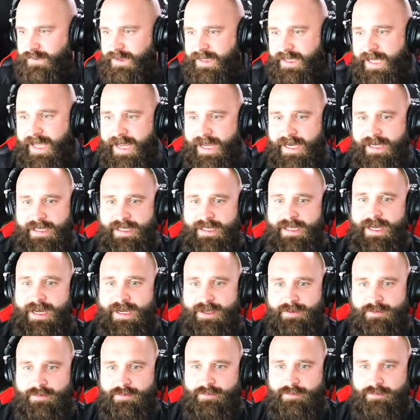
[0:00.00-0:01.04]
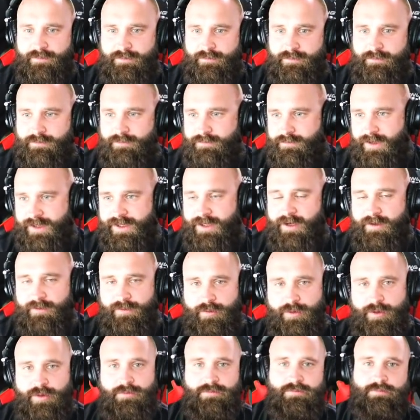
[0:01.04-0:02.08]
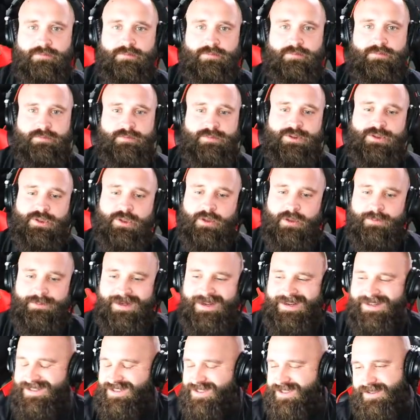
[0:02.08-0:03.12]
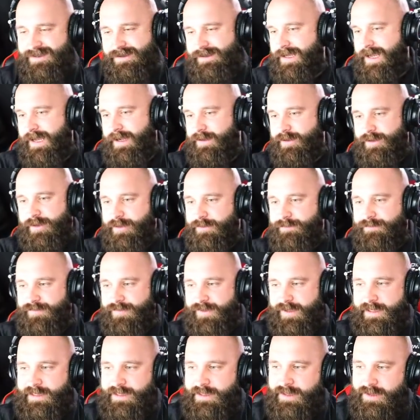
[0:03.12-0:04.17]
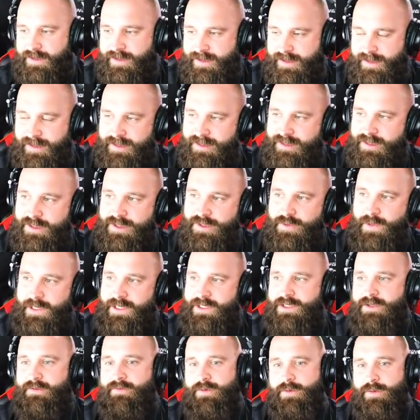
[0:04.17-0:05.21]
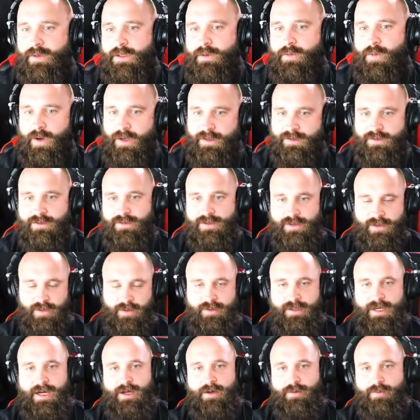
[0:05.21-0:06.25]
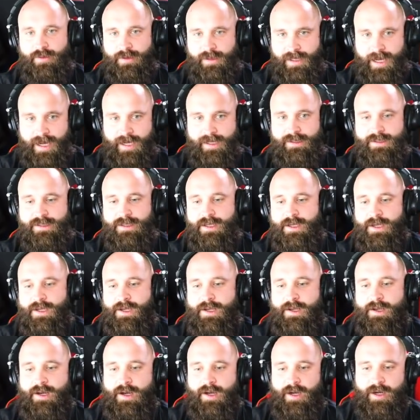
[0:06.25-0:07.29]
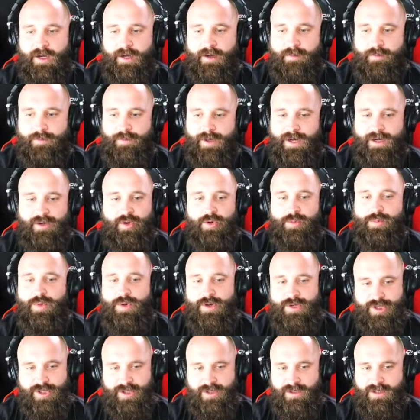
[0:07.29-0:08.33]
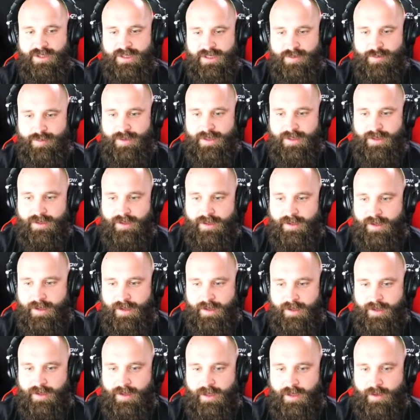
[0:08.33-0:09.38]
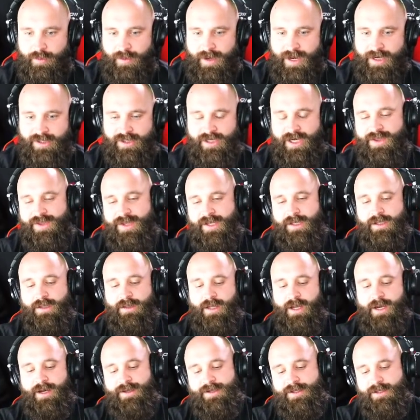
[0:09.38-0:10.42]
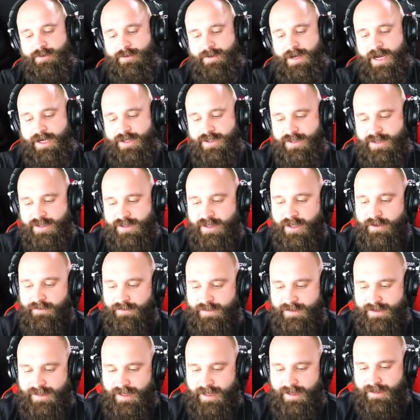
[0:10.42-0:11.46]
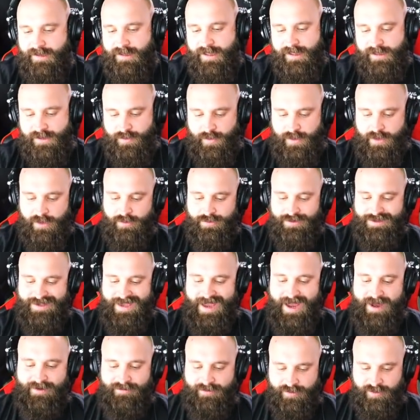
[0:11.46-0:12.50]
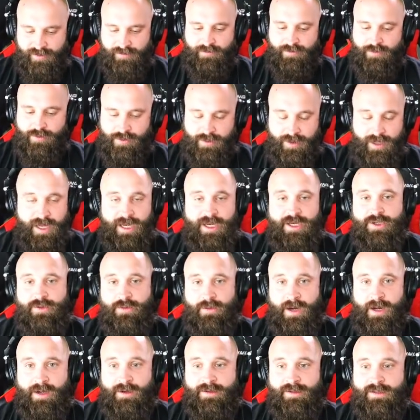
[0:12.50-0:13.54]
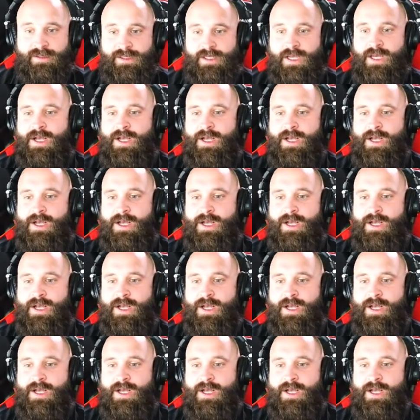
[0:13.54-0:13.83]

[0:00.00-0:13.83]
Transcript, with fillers: and he had enough room. So I mean, I just I don't know. It, to this situation, if you really want to slow down, relax, um, but at no point should this been a, a, reaction. I think a lot of this reaction stuff is that yes, we don't have a full cage around us,